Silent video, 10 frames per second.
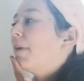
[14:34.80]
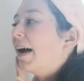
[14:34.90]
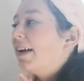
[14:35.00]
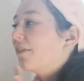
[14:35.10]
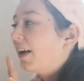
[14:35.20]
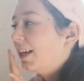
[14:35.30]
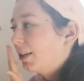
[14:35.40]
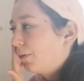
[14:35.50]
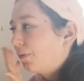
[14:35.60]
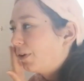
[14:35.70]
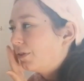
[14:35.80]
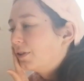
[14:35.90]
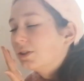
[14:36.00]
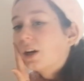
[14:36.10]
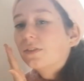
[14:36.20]
my face
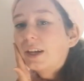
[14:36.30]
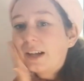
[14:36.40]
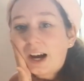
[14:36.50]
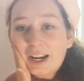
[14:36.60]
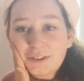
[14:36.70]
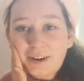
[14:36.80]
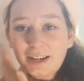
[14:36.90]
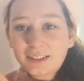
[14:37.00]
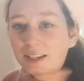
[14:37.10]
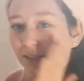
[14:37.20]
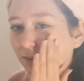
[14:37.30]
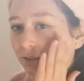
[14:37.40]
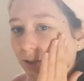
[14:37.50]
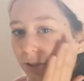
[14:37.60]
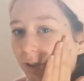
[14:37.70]
feels soft and hydrated.
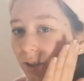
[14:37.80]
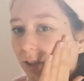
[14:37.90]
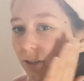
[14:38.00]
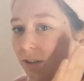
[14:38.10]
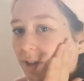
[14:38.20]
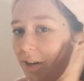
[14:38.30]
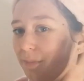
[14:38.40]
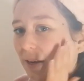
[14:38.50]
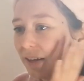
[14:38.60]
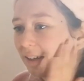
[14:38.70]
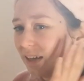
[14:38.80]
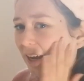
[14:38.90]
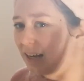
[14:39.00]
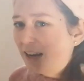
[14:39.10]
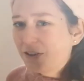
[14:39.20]
A little bit
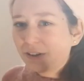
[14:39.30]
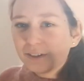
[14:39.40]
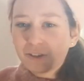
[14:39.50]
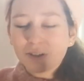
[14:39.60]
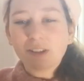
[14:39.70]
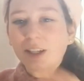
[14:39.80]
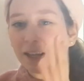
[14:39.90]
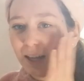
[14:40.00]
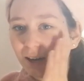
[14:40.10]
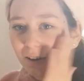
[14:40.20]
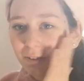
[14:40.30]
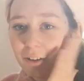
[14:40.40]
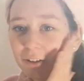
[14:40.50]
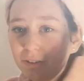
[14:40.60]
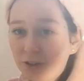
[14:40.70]
sticky, like not too sticky, a
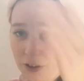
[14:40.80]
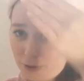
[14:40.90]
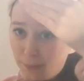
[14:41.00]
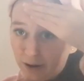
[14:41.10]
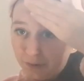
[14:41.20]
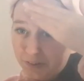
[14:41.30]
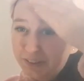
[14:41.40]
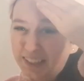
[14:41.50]
good amount of